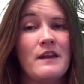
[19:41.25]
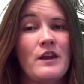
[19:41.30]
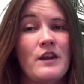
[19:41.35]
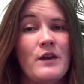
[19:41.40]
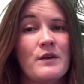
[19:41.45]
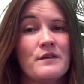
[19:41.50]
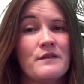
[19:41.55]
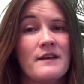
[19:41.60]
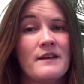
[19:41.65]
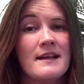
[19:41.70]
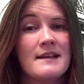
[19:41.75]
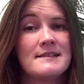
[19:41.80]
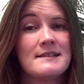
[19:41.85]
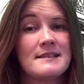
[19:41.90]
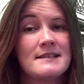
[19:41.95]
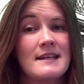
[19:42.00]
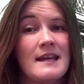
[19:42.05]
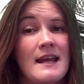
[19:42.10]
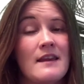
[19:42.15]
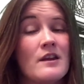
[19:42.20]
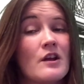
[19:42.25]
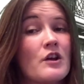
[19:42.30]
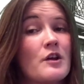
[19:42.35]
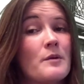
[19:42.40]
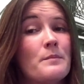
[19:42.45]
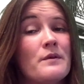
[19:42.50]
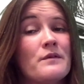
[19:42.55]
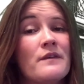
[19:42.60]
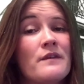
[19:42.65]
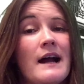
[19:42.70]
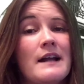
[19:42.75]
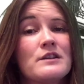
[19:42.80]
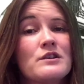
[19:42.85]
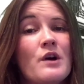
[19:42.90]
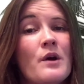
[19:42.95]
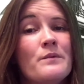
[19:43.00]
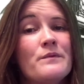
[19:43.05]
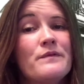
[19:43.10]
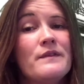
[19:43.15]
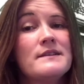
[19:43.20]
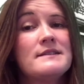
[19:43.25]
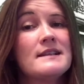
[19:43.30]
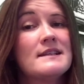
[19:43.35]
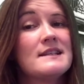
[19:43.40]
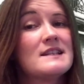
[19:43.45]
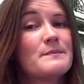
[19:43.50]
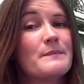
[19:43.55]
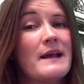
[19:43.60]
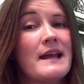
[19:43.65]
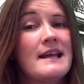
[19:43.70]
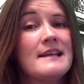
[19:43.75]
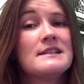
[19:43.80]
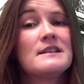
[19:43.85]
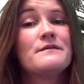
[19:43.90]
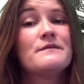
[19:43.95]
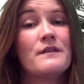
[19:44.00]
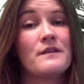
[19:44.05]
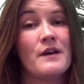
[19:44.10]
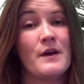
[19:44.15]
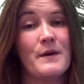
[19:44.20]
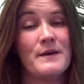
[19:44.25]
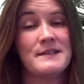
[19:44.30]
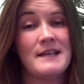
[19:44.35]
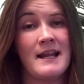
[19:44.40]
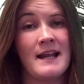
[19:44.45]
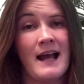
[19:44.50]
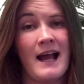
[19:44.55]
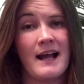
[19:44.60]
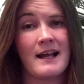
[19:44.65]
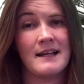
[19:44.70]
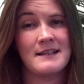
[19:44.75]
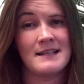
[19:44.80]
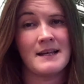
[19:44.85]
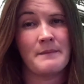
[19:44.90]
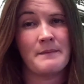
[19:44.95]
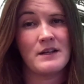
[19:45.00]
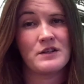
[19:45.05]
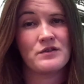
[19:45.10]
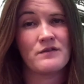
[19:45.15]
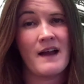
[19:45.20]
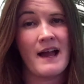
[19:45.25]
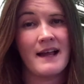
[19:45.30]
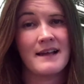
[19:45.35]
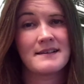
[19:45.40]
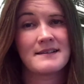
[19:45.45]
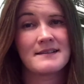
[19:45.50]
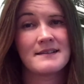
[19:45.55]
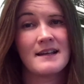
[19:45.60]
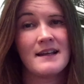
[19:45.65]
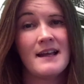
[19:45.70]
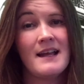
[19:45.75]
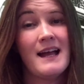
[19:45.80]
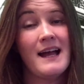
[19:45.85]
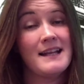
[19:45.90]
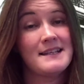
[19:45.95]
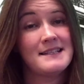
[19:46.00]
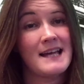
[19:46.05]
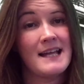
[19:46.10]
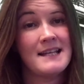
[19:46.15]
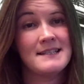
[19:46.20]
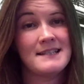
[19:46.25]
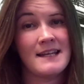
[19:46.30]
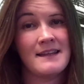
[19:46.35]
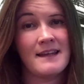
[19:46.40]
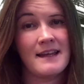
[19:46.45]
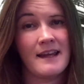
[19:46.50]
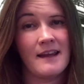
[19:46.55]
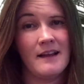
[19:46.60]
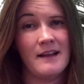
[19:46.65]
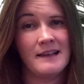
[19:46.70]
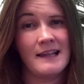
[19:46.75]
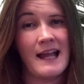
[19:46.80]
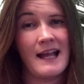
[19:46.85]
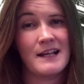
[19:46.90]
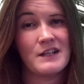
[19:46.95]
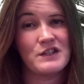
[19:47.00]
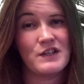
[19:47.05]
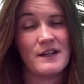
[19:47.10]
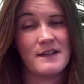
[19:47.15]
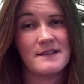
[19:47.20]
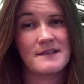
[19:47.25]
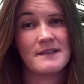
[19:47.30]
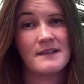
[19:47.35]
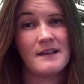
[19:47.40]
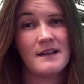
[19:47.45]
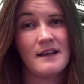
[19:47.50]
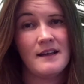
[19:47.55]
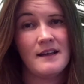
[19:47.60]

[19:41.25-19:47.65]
university that could provide comfort and space for those in academic dress, attending the Guild lectures.